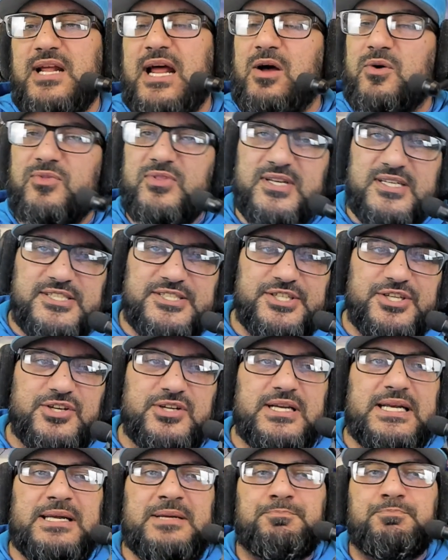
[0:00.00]
Now, this year,
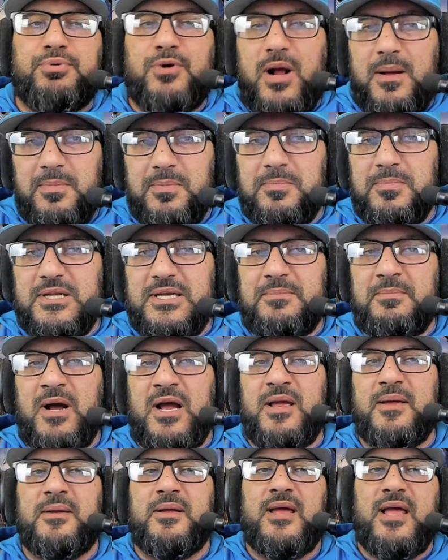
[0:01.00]
he probably
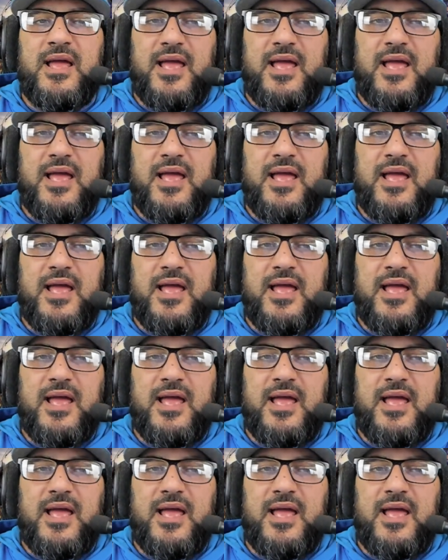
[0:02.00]
might